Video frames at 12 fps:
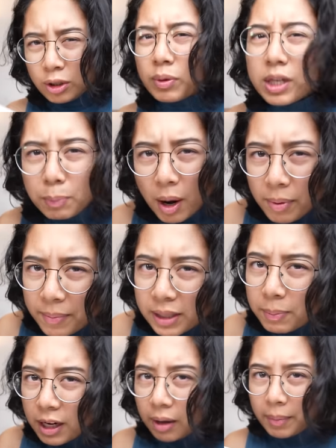So this problem
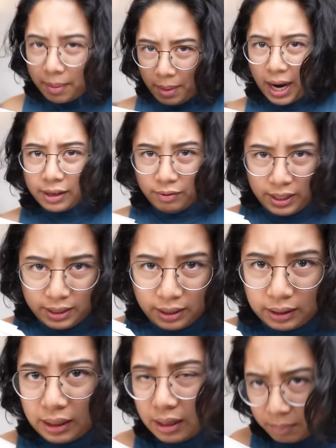has been on my mind
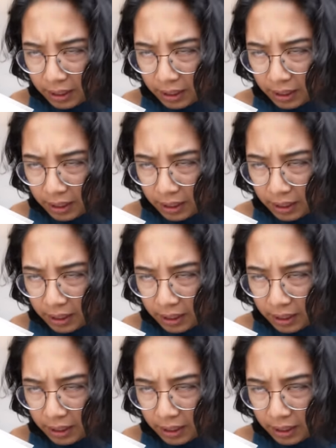recently